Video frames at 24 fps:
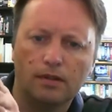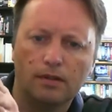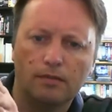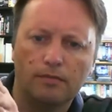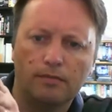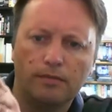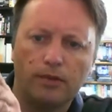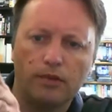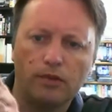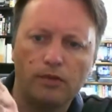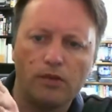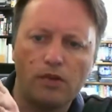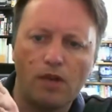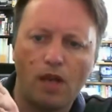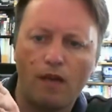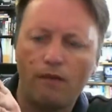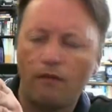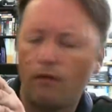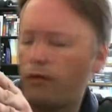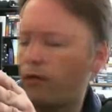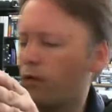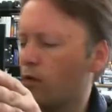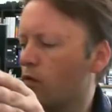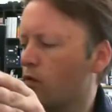but also have
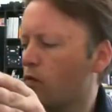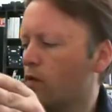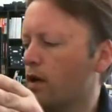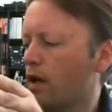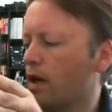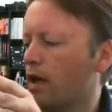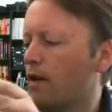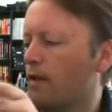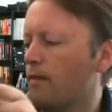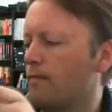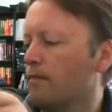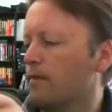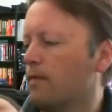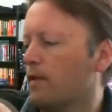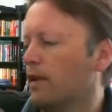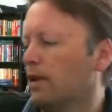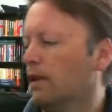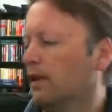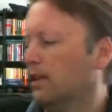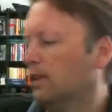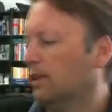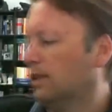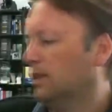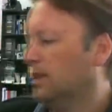a full
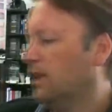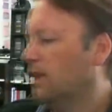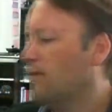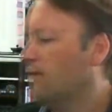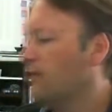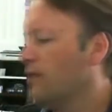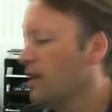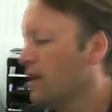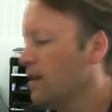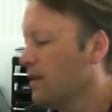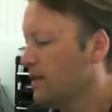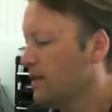MVS